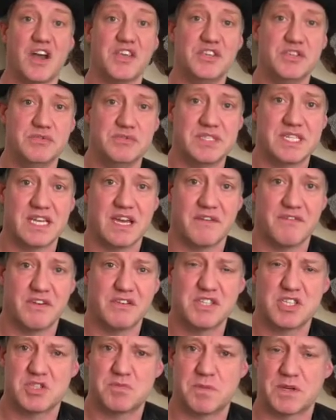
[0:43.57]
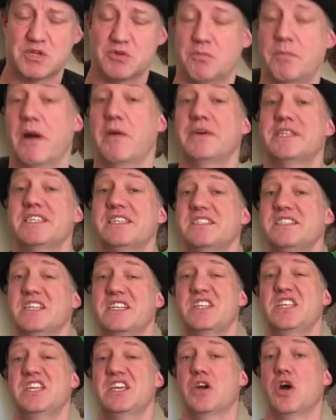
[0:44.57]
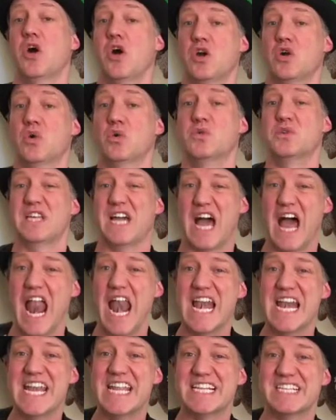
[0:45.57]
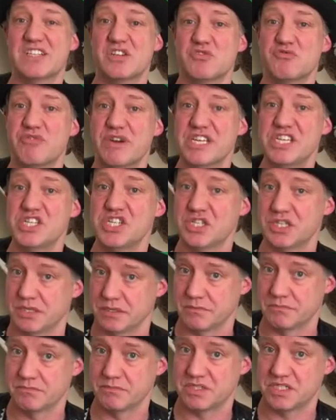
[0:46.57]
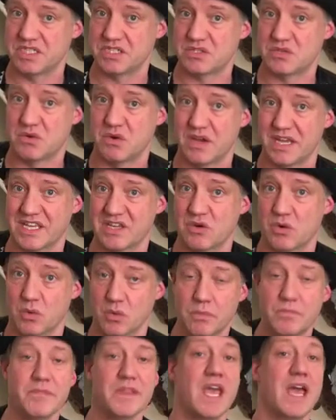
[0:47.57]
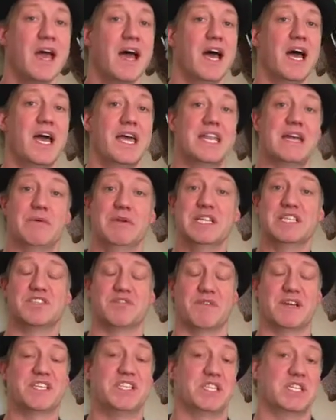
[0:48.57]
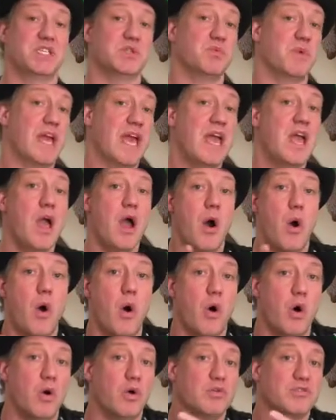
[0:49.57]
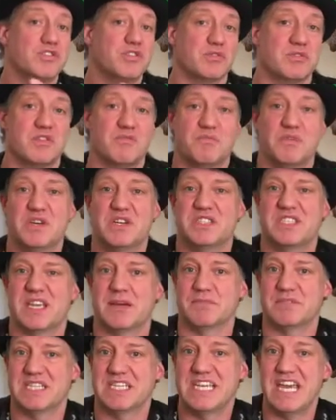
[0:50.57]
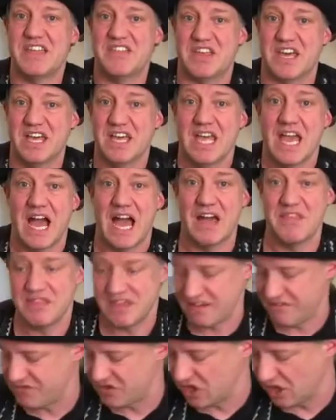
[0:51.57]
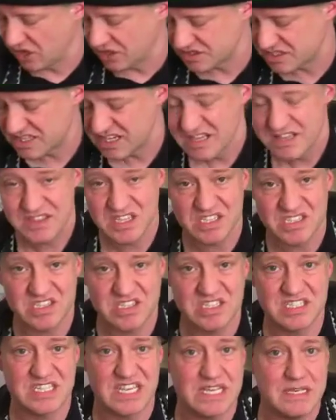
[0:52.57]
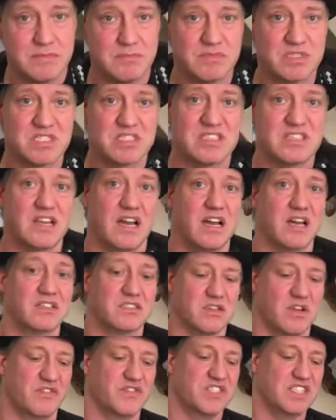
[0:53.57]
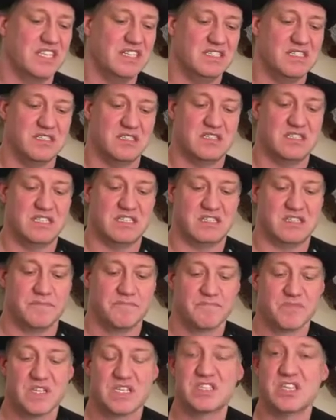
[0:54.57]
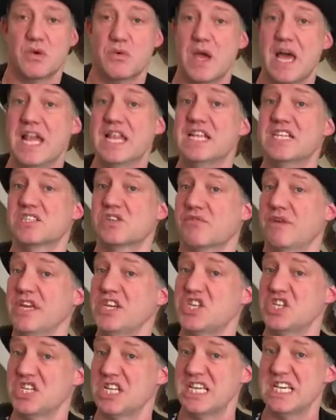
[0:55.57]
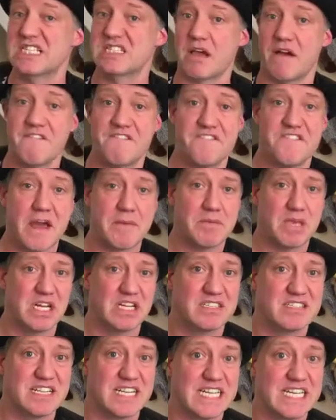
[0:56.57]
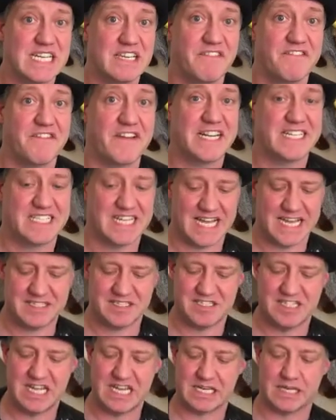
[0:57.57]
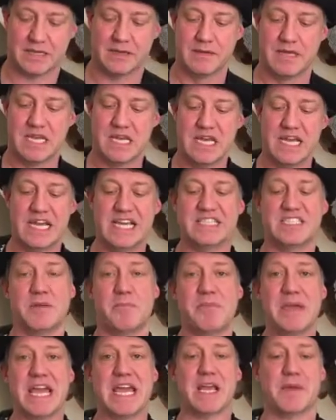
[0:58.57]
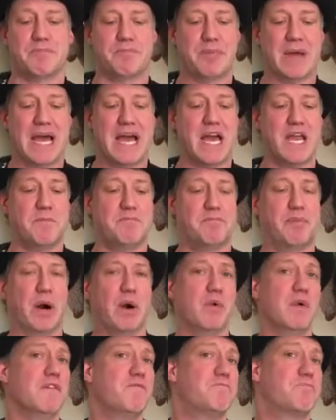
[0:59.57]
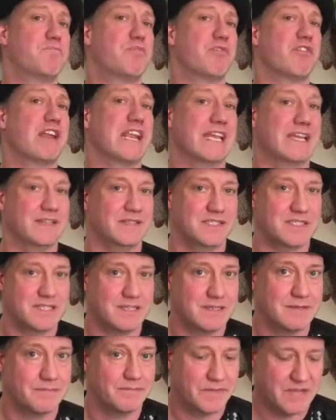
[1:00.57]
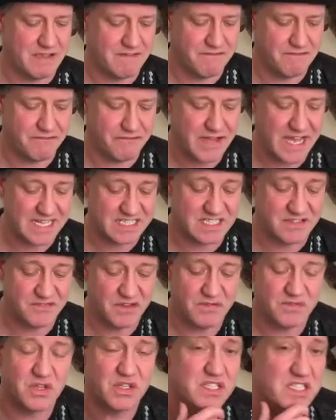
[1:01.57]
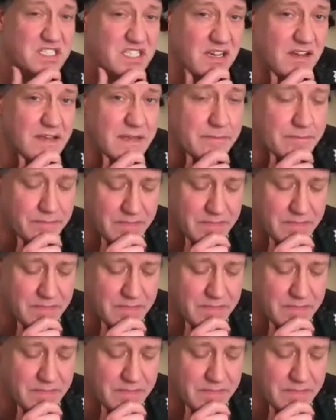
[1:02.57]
using a very special poetic technique called alliteration, which is quite cool. Now, alliteration is where all sorts of words come together and they've got the same start of sentences. So, alliteration is fabulously fantastic. It's a big, bad bowl of brilliant. In fact, if you've got the time,